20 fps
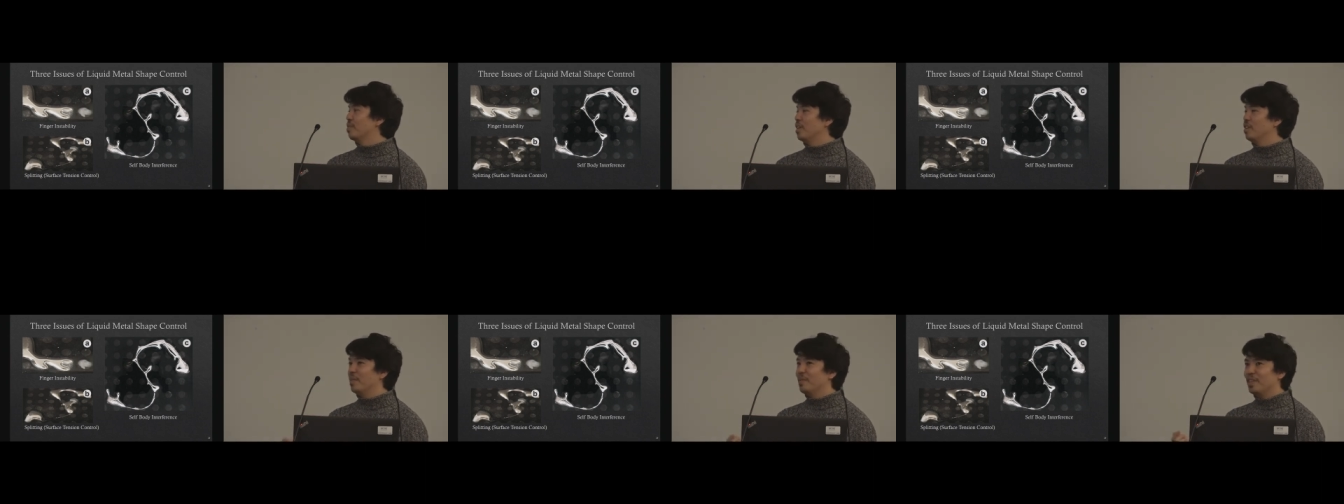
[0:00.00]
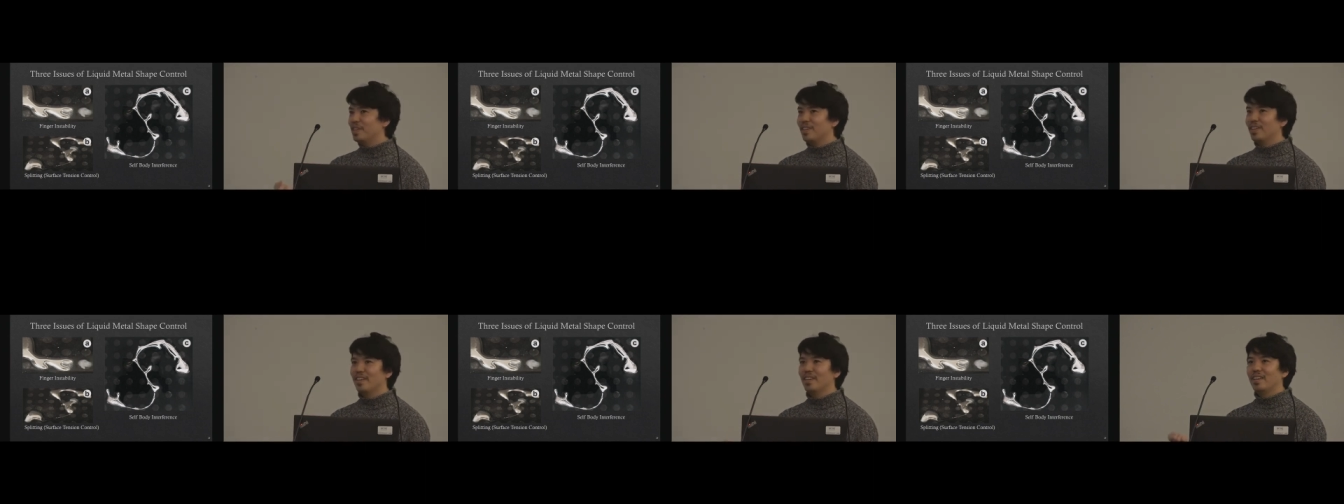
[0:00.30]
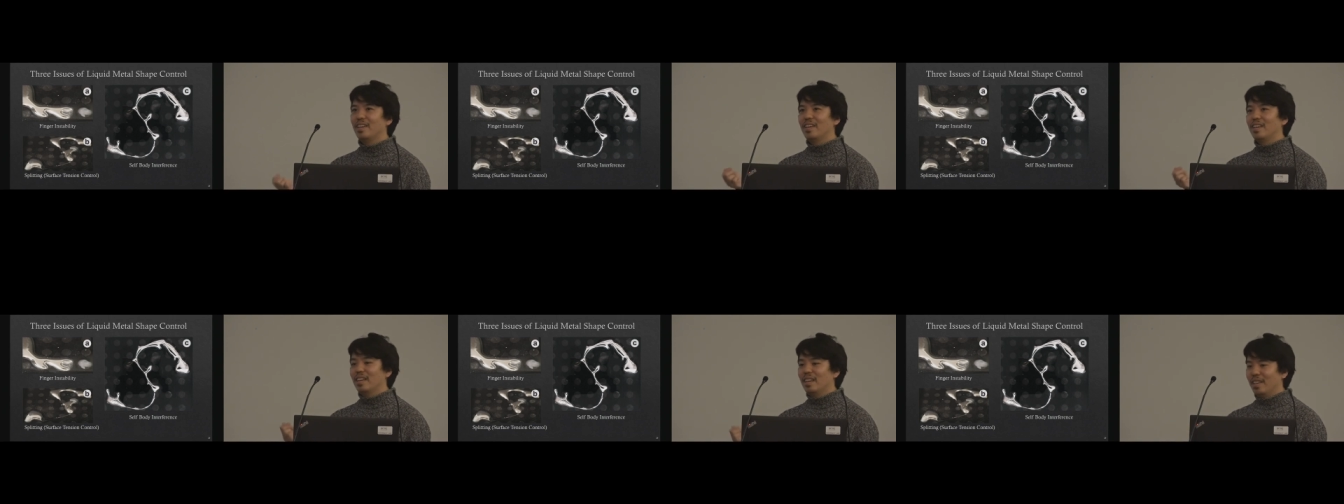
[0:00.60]
phenomenon.
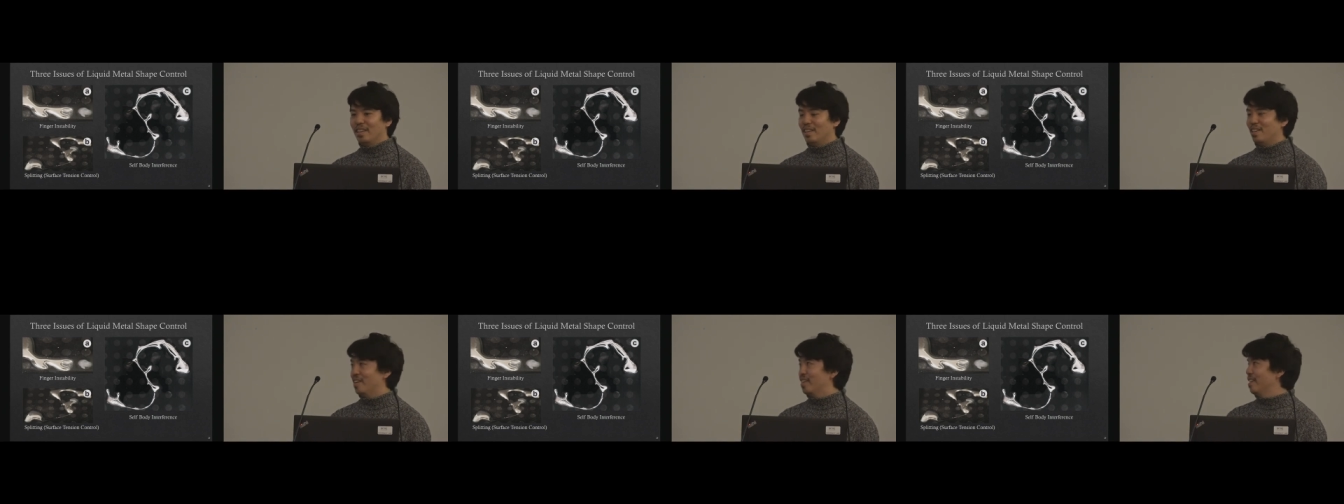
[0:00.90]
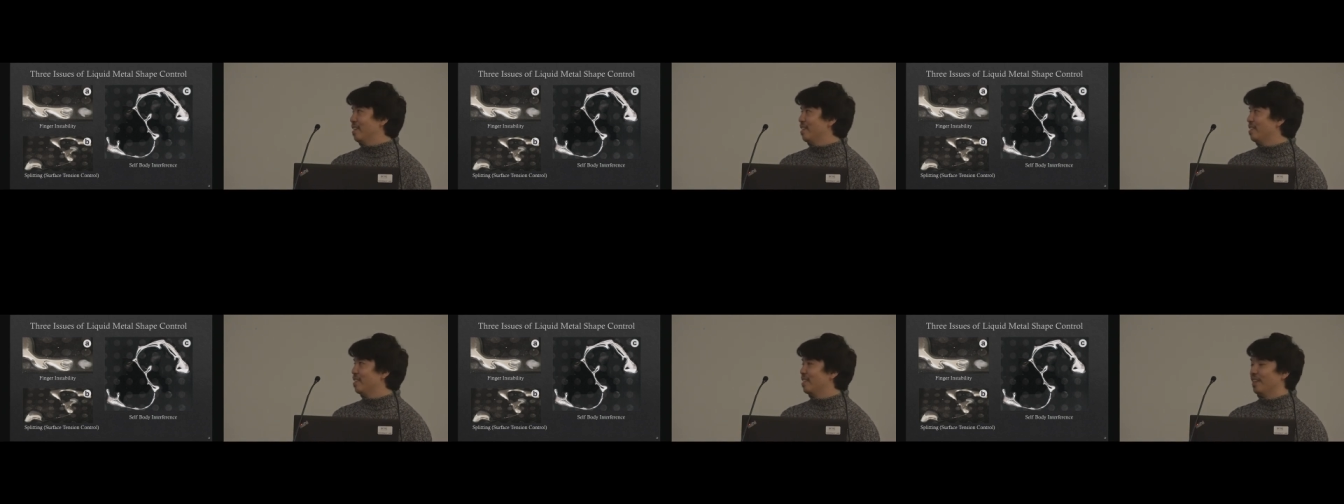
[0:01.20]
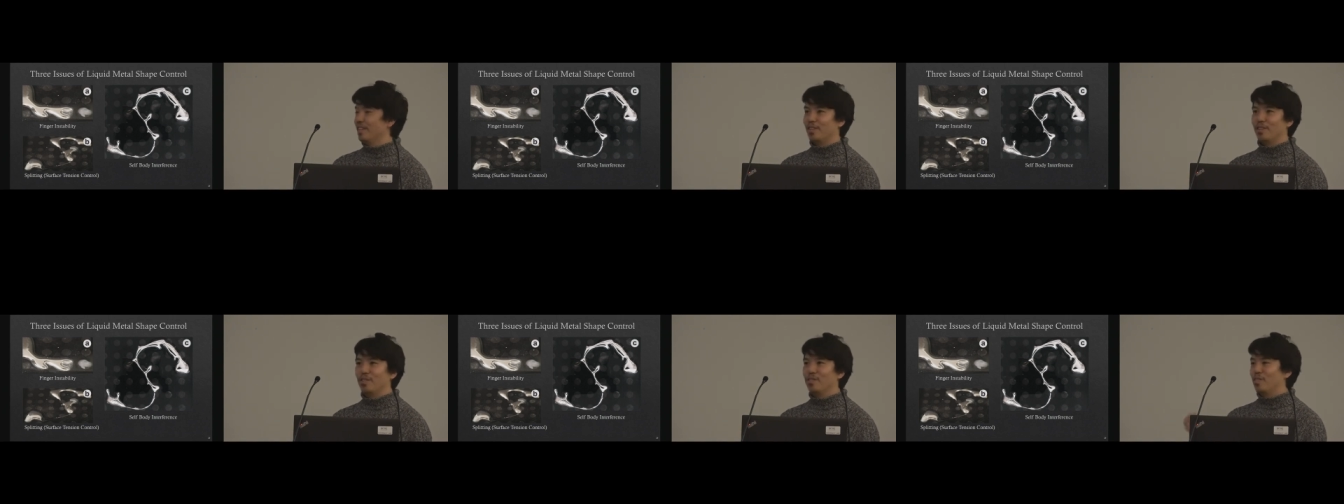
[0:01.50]

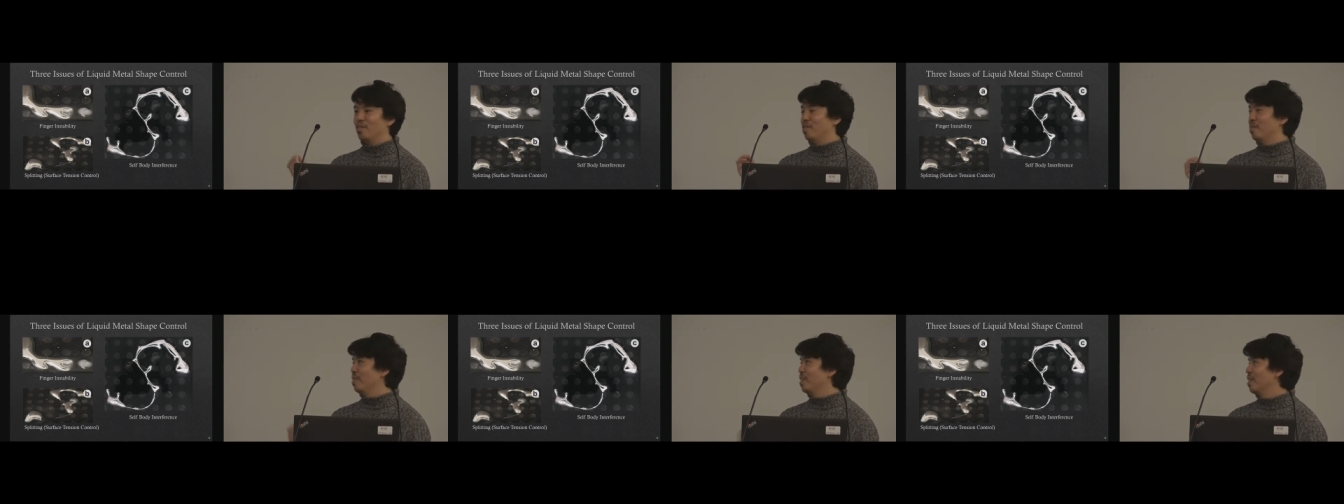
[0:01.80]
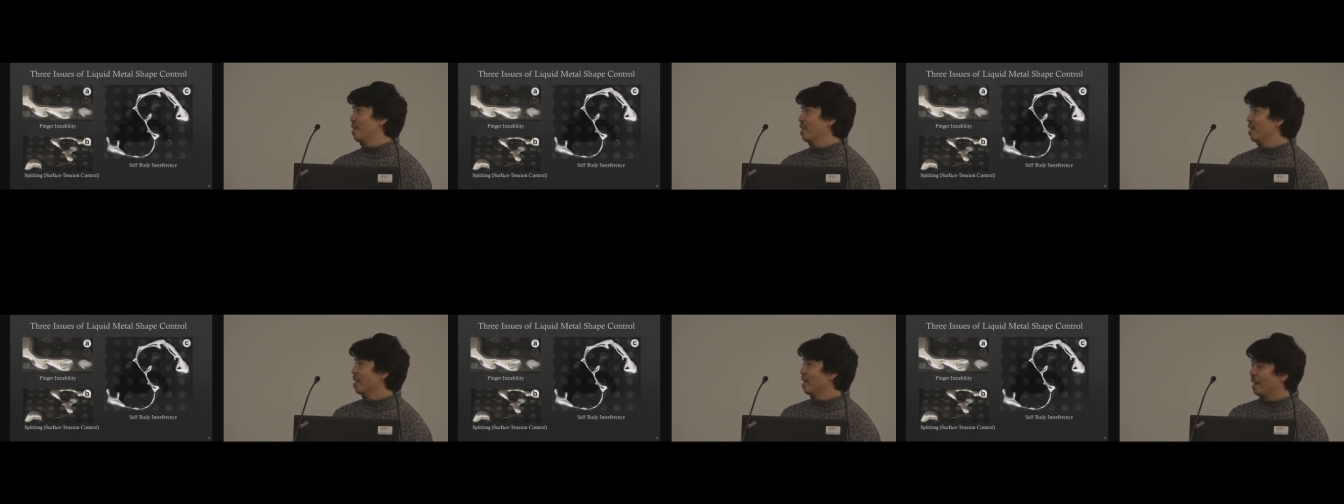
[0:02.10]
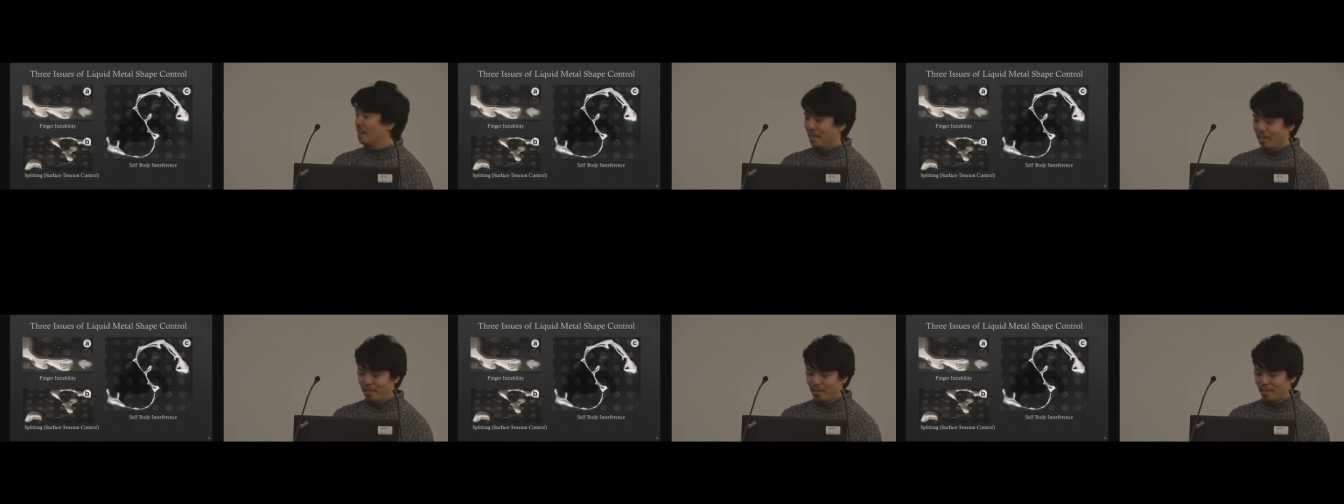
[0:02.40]
Thank you for my
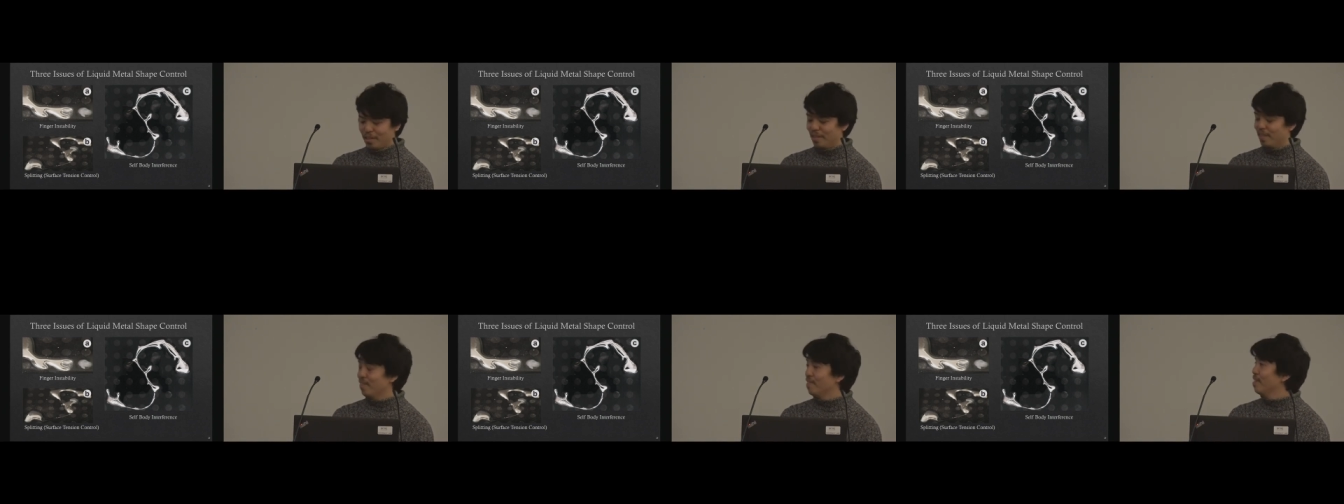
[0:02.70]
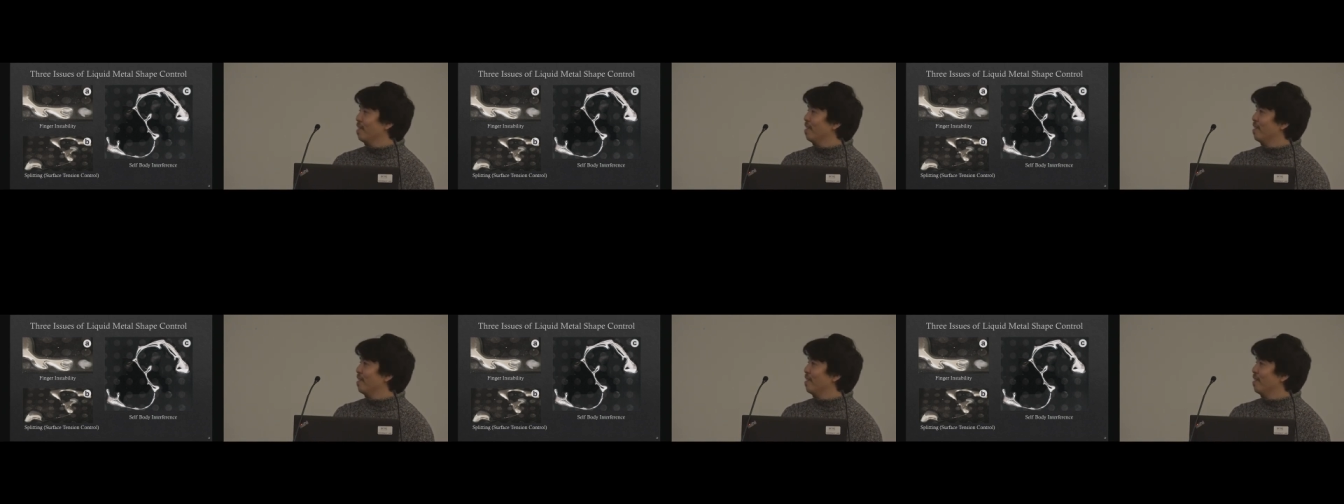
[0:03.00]
character.